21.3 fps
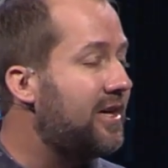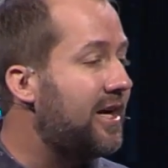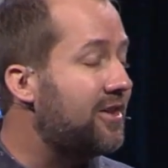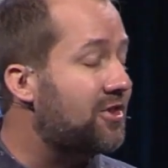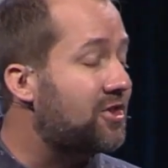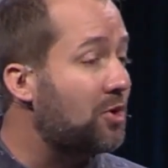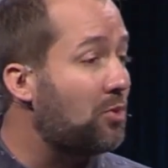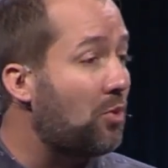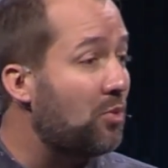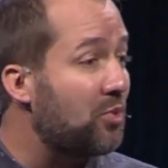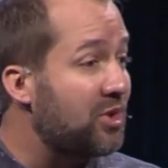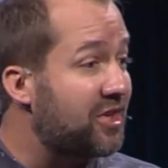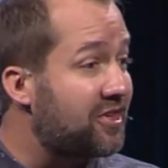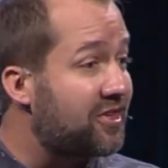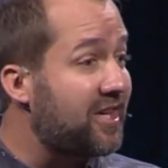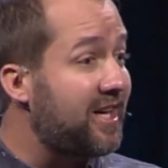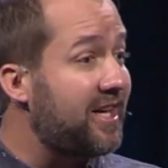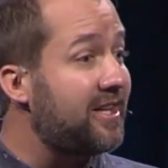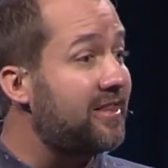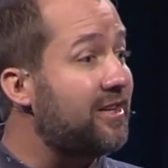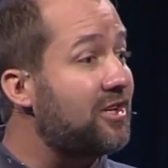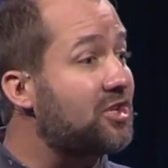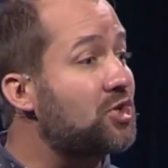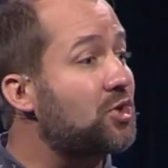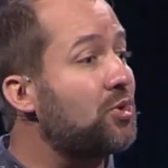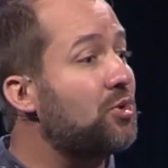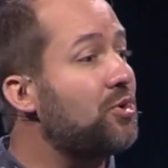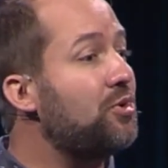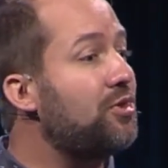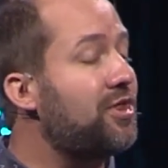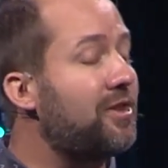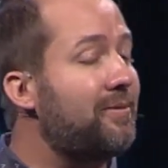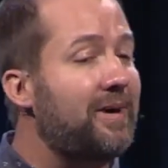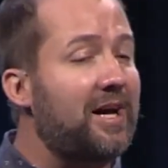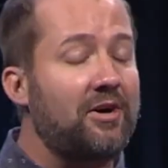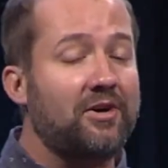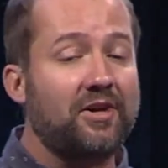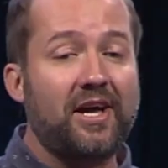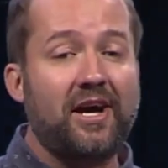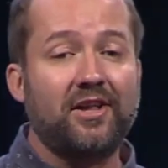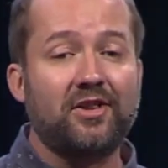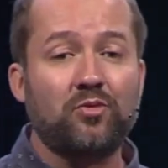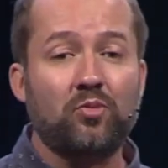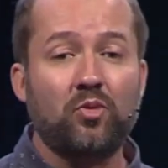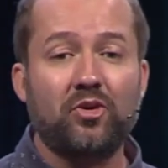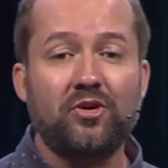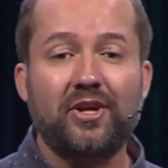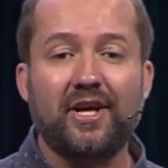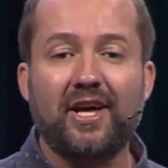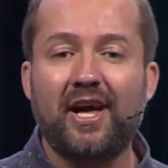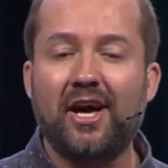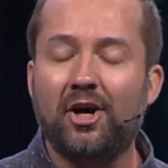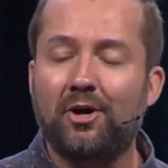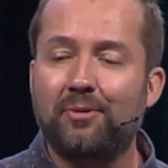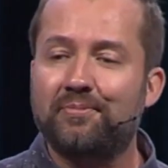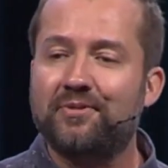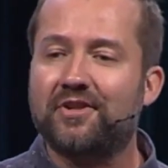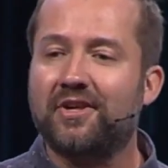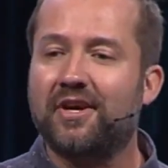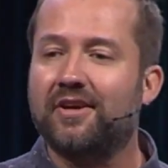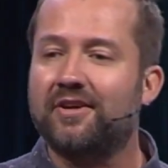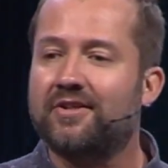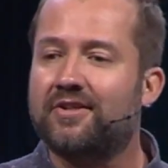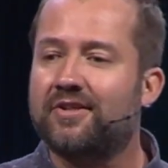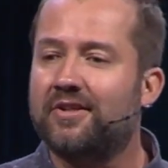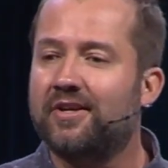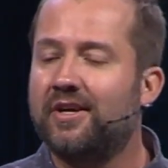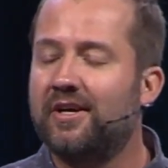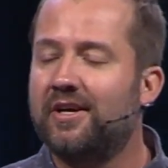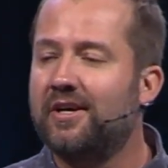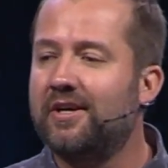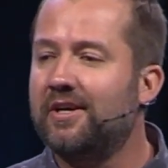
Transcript: And so when we sing the truth about God's word, it helps us